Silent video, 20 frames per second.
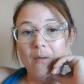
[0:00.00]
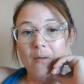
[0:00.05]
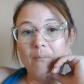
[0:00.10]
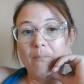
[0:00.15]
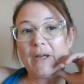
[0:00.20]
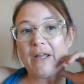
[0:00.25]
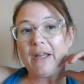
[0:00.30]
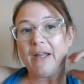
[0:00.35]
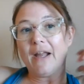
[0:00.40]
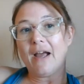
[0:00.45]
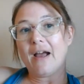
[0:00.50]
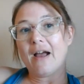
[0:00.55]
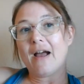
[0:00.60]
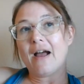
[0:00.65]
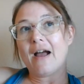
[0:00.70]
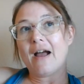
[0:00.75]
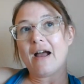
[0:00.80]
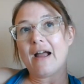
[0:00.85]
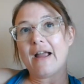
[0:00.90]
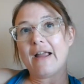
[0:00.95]
But
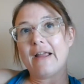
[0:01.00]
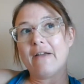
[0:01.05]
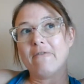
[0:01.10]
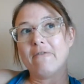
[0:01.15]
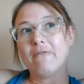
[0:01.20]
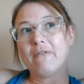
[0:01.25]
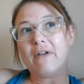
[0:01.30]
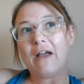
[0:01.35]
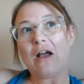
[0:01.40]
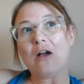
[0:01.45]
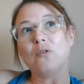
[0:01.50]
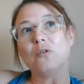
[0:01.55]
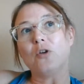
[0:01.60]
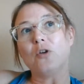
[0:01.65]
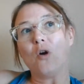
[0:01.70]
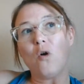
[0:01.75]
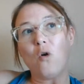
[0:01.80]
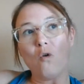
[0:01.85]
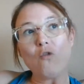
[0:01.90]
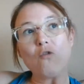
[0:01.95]
I have found
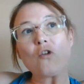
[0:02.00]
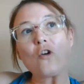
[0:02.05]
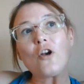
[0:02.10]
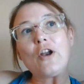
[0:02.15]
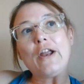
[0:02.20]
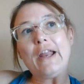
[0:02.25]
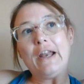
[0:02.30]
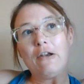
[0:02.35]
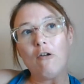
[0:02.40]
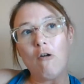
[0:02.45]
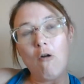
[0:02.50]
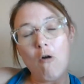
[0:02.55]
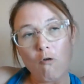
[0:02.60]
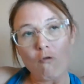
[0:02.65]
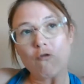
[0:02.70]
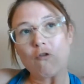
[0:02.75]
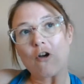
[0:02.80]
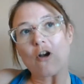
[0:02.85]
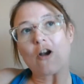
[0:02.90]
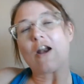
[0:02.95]
over and
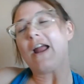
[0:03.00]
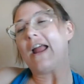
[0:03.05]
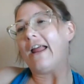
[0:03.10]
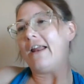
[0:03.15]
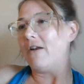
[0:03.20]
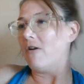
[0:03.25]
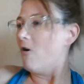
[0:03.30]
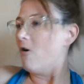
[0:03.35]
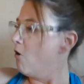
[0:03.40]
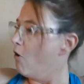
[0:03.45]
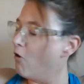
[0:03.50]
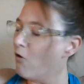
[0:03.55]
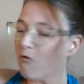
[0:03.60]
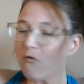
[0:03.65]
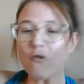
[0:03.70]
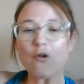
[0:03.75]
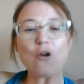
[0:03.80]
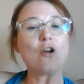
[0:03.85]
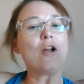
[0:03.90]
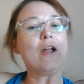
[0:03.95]
over and
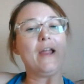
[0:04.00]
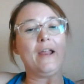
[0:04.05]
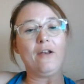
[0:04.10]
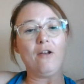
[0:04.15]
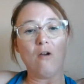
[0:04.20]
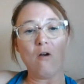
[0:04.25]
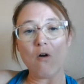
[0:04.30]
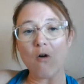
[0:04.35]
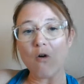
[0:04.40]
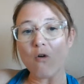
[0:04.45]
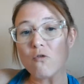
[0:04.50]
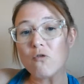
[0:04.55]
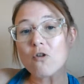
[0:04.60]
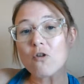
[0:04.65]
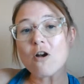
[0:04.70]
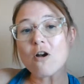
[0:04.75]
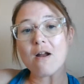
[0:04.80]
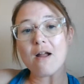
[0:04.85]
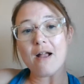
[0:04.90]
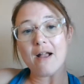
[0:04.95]
over and
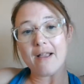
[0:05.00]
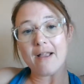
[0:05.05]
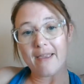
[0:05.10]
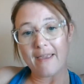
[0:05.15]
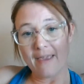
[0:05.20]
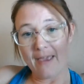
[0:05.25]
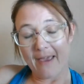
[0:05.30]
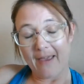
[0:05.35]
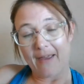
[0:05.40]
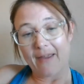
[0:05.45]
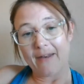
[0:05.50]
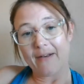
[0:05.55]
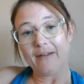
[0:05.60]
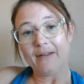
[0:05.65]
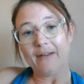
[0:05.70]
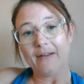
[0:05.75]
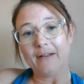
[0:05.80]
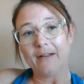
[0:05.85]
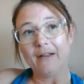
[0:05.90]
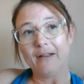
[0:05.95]
over again
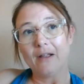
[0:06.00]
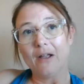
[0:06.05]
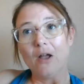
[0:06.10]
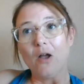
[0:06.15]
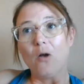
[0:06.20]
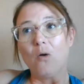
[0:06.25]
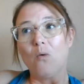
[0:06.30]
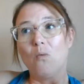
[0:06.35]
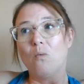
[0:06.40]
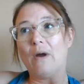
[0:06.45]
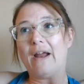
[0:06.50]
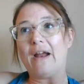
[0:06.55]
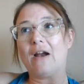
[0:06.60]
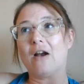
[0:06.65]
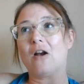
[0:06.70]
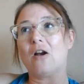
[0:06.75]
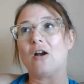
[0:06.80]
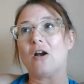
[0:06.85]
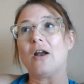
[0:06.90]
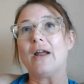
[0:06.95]

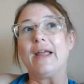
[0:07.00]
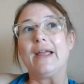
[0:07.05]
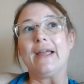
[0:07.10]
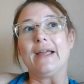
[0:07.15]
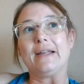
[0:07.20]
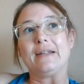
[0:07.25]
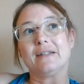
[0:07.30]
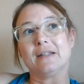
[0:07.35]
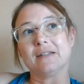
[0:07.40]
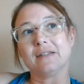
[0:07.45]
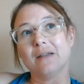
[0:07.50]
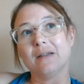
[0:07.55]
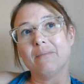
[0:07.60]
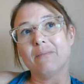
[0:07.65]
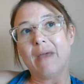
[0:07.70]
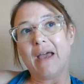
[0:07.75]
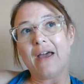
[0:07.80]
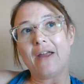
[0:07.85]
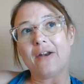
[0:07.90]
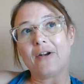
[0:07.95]
where it doesn't
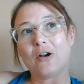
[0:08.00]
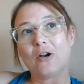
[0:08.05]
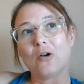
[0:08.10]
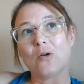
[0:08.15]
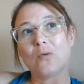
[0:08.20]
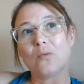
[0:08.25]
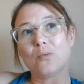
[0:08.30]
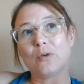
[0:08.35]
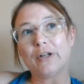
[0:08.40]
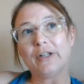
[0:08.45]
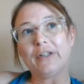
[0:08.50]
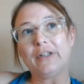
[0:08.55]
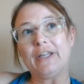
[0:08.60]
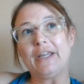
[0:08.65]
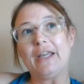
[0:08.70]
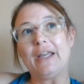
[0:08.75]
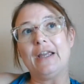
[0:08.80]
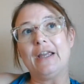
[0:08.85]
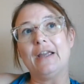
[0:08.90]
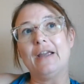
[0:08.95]
matter
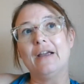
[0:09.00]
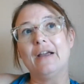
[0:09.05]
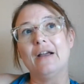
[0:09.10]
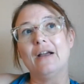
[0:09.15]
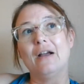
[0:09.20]
really